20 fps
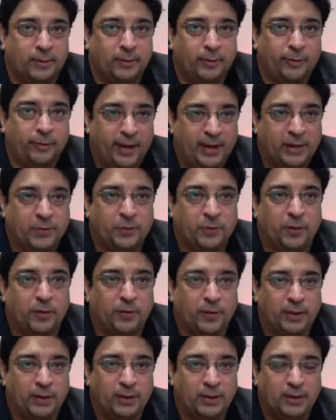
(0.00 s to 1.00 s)
fast
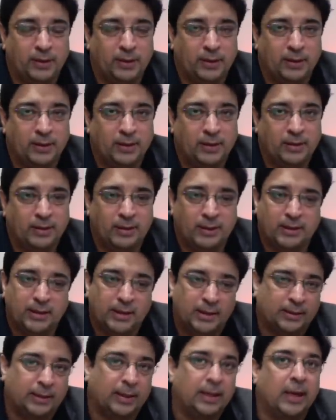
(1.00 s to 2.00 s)
forward, there's
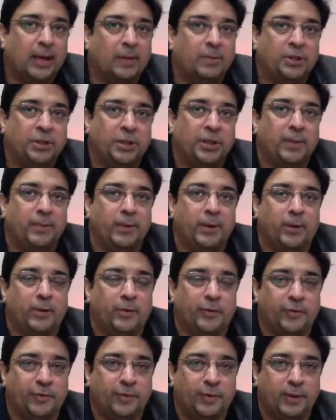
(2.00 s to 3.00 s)
nothing I'm ashamed
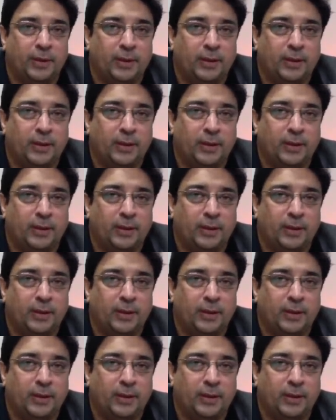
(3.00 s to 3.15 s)
of,